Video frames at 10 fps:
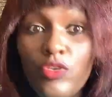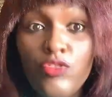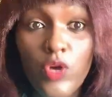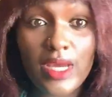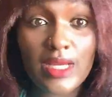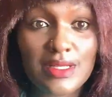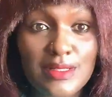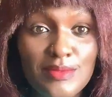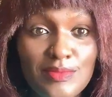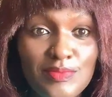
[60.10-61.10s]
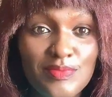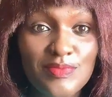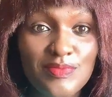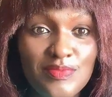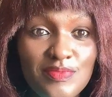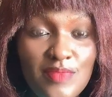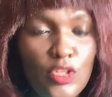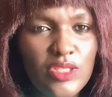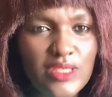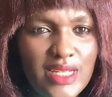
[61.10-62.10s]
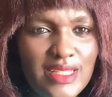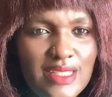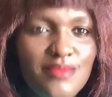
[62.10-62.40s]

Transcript: forget. Totally.